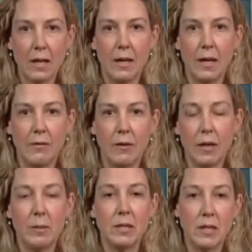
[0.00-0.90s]

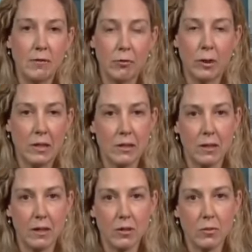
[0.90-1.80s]
Vitamin D, for
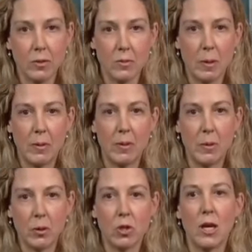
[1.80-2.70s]
instance, was probably the
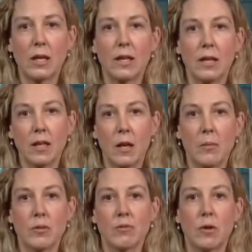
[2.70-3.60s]
most shocking. It
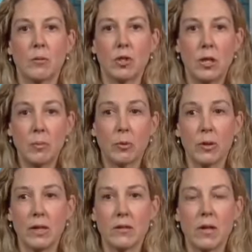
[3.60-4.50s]
comes from sheep
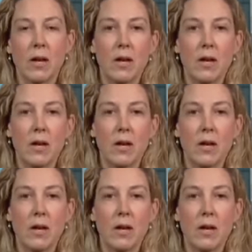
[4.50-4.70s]
grease.